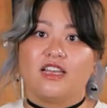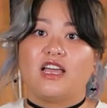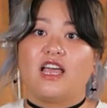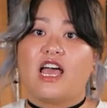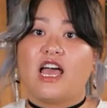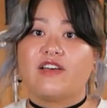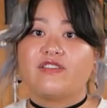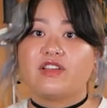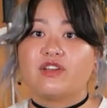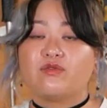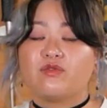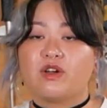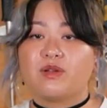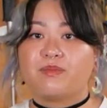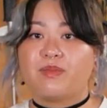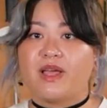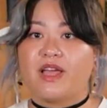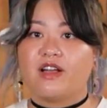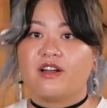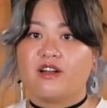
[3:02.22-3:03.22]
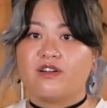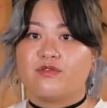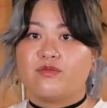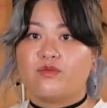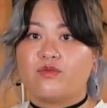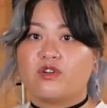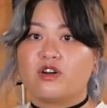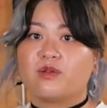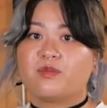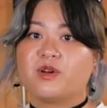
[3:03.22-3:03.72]
Having one pair of
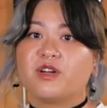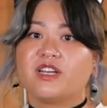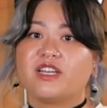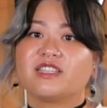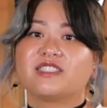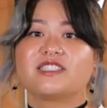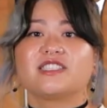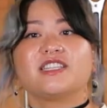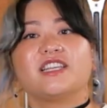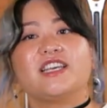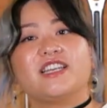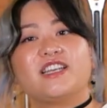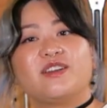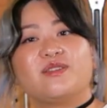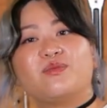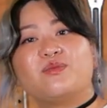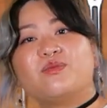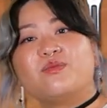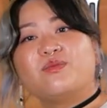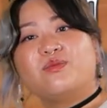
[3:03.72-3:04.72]
warmer insulated